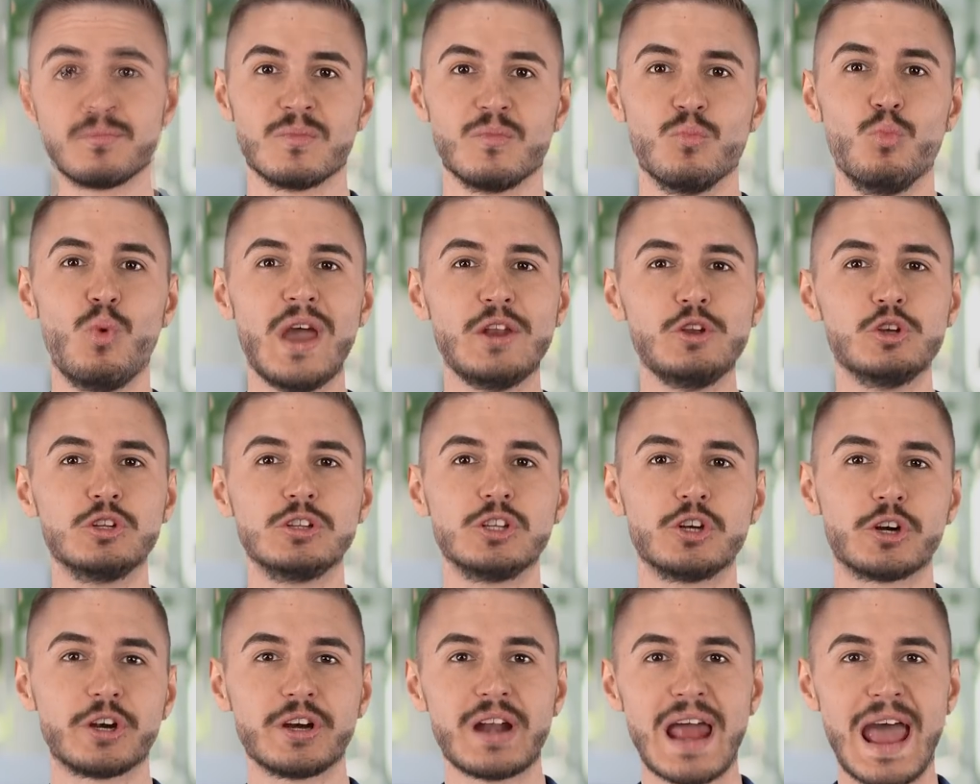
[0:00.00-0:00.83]
When you
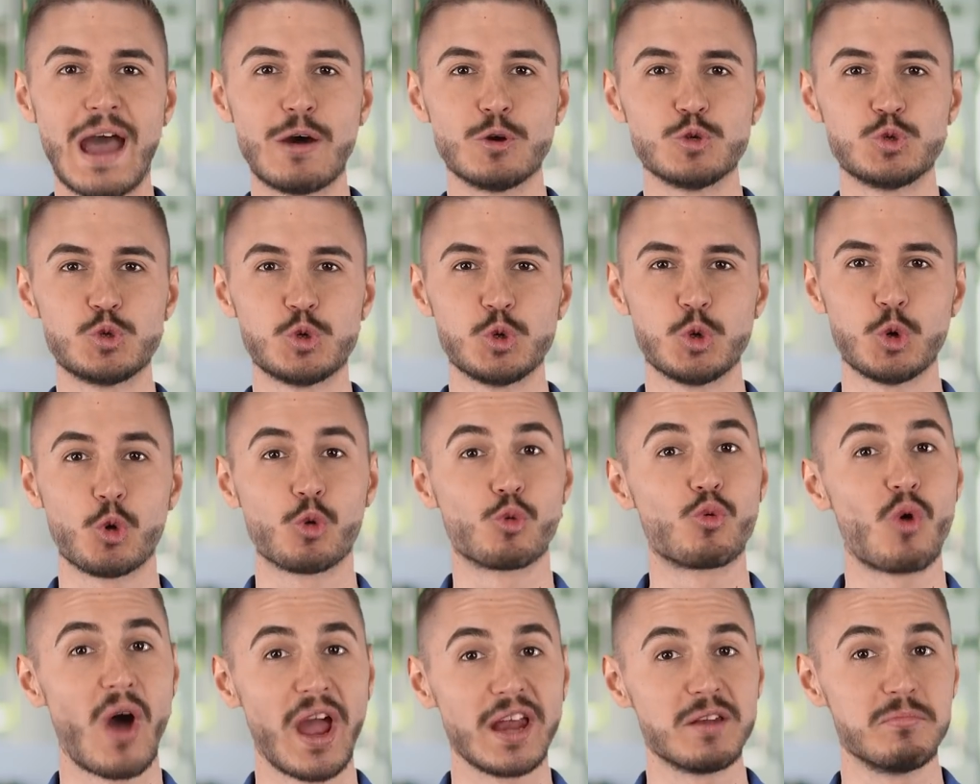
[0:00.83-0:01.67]
learn how to
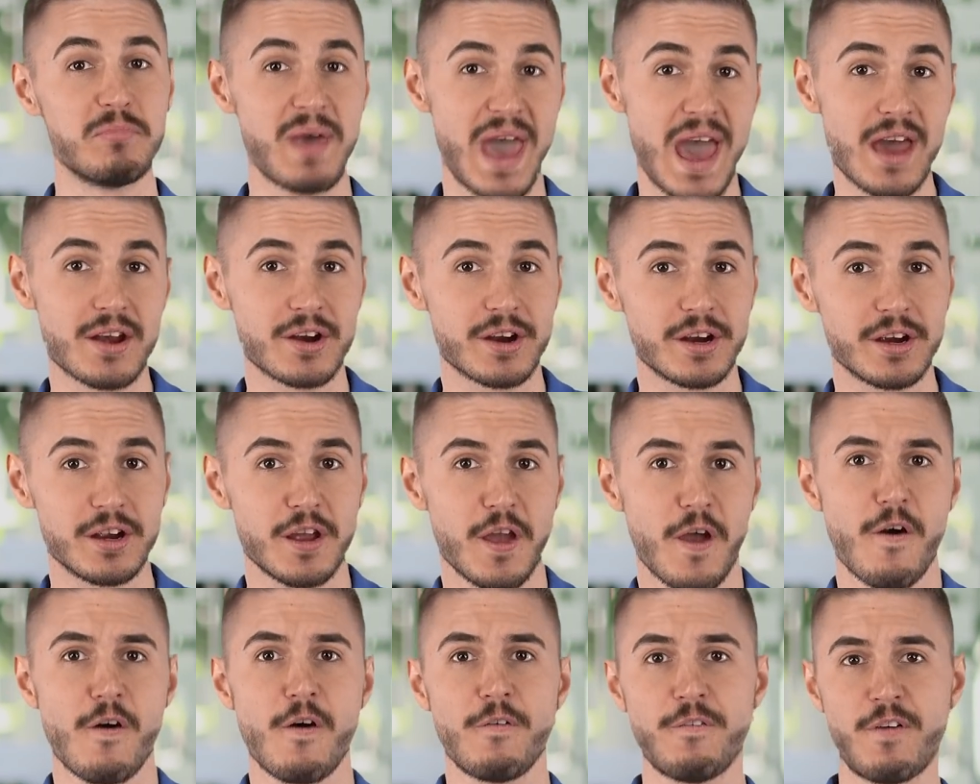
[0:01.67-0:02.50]
write better,
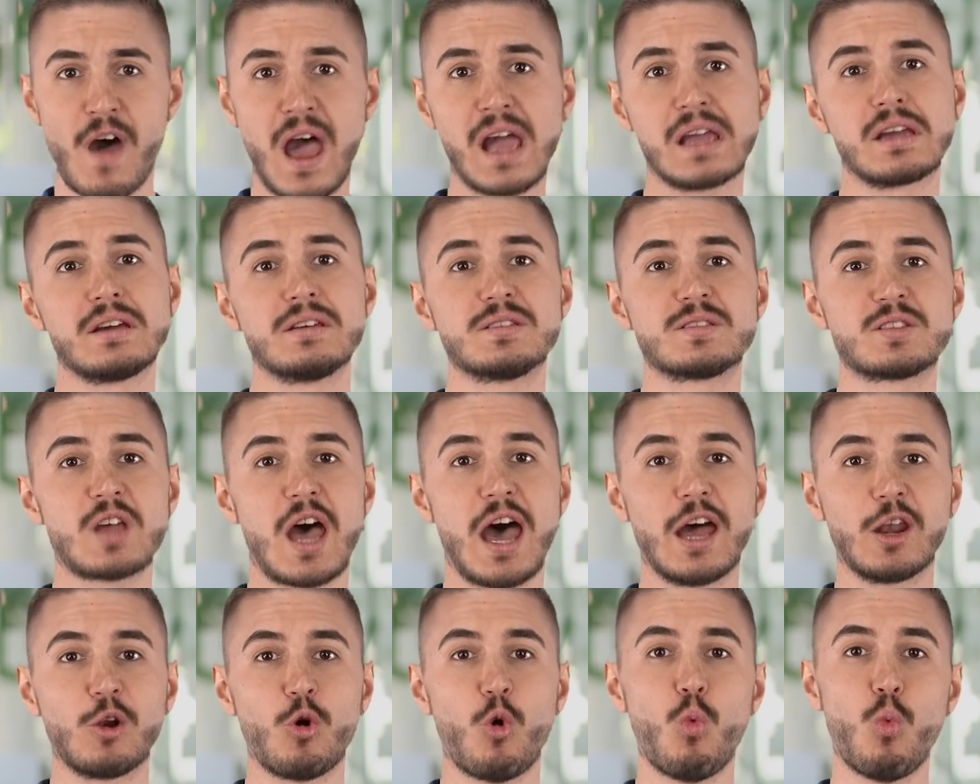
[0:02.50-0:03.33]
focus
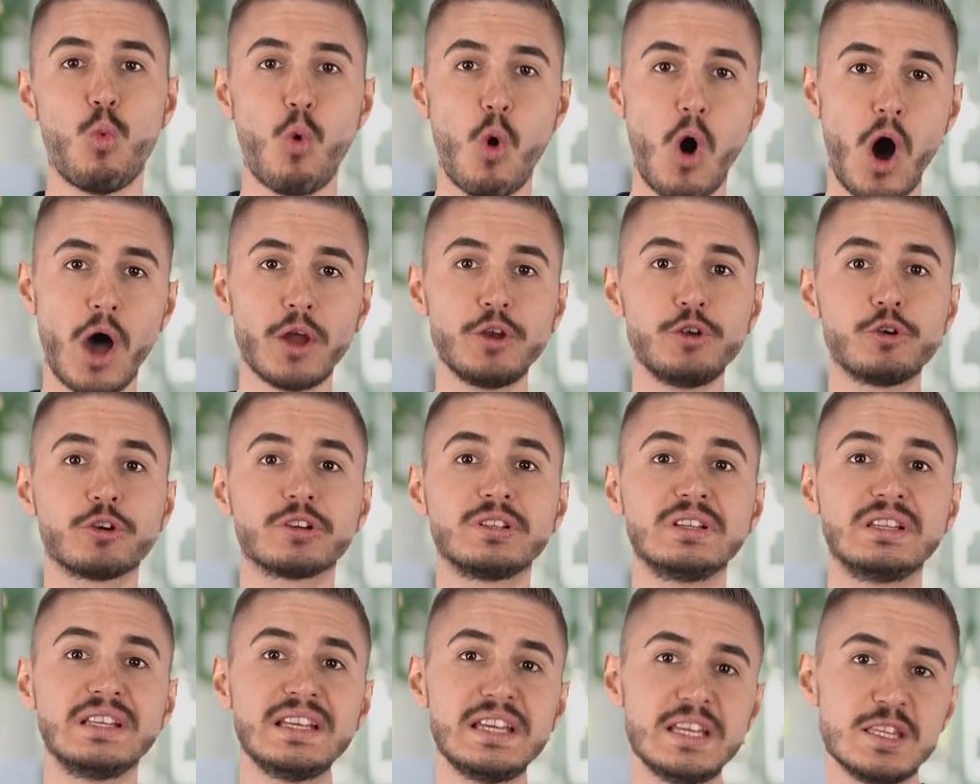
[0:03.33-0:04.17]
on what your
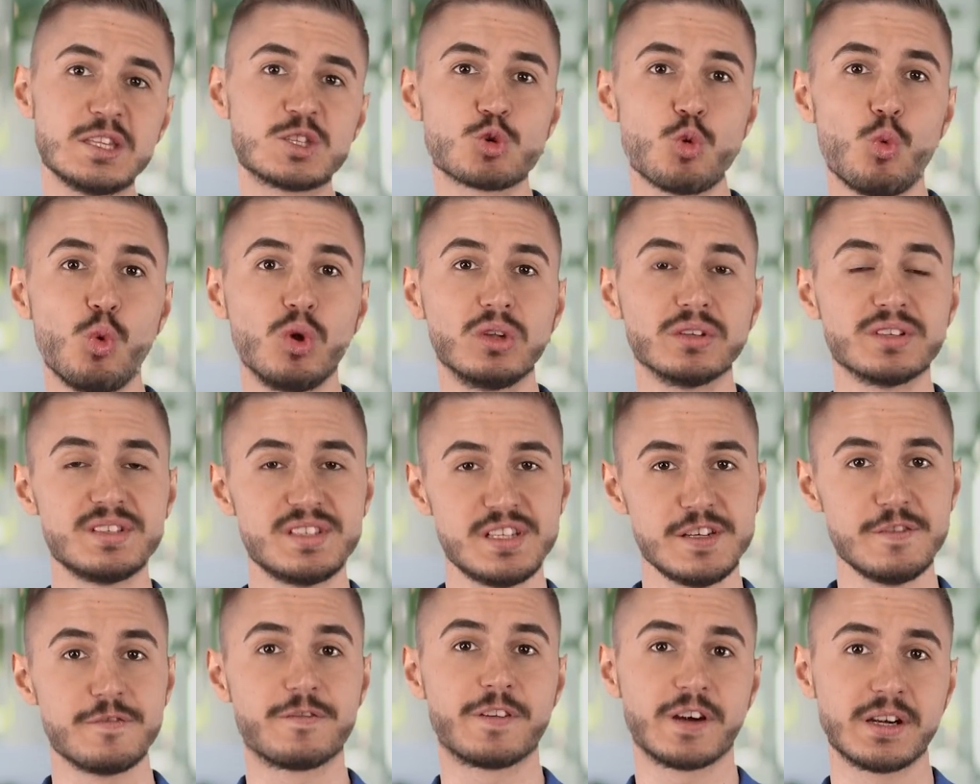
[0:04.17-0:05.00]
leads will
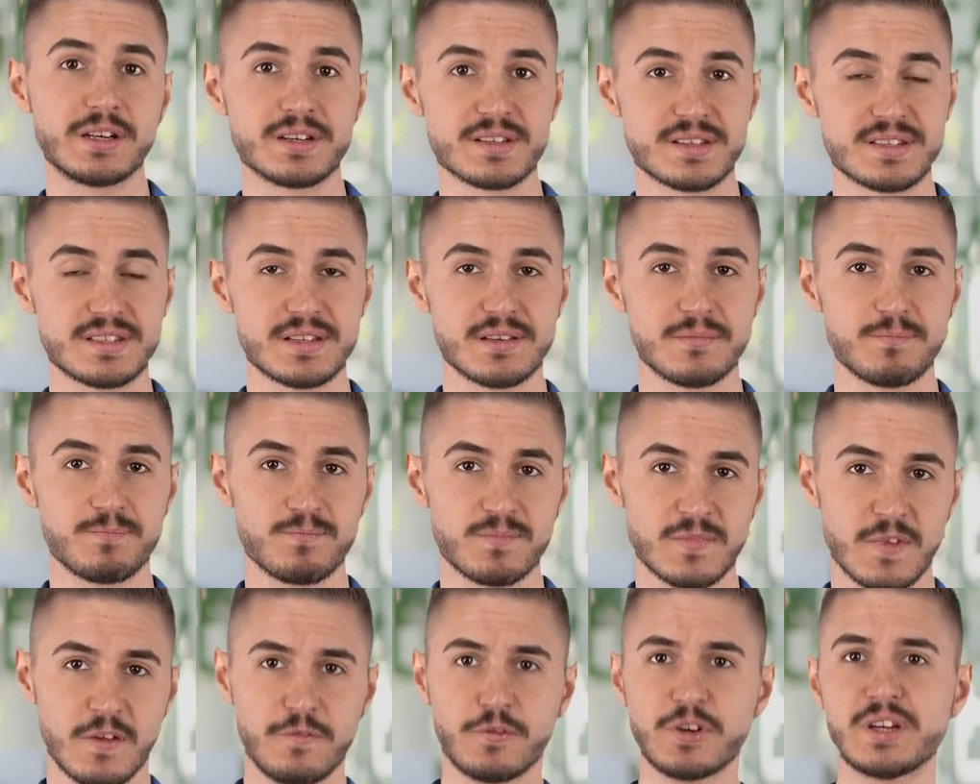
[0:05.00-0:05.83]
see first.
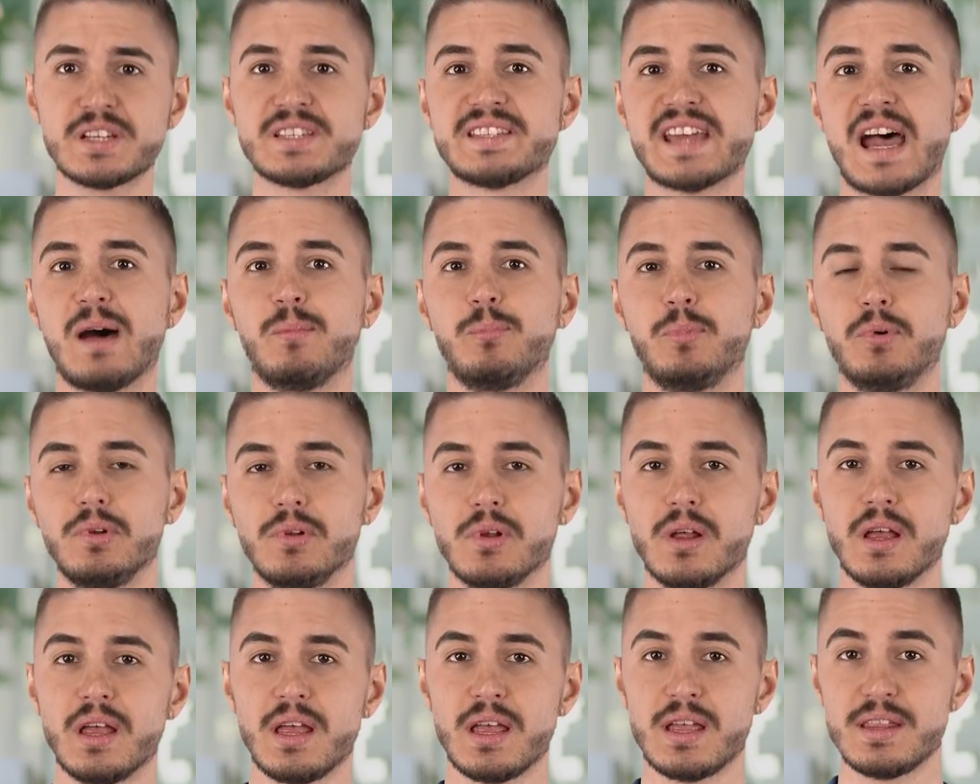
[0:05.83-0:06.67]
For
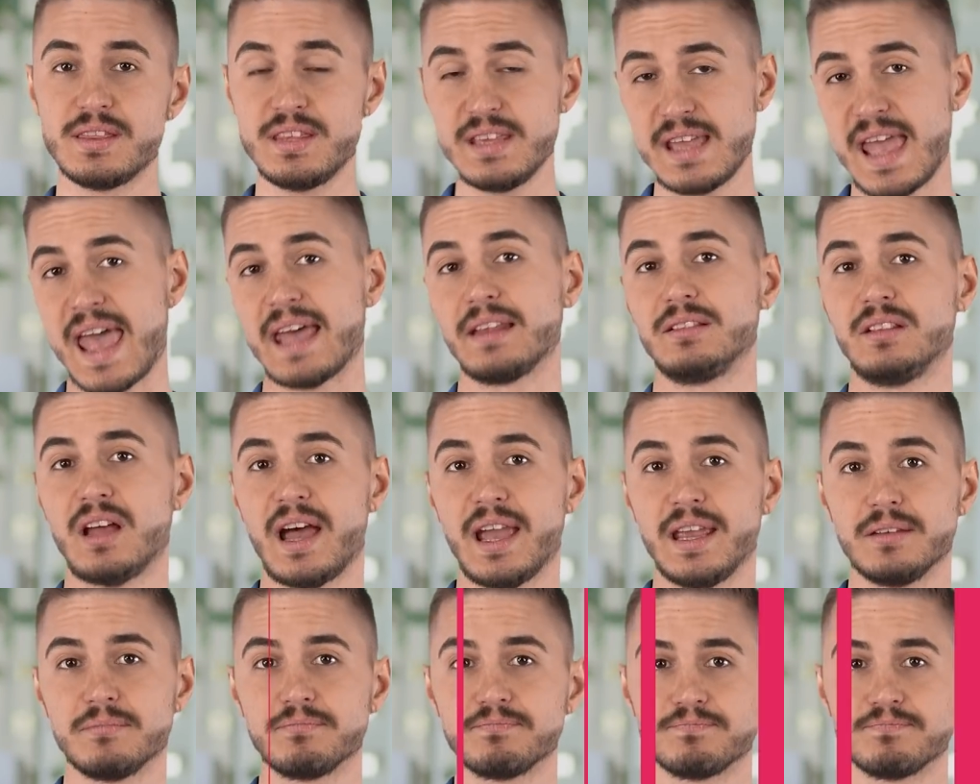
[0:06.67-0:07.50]
example, the headline.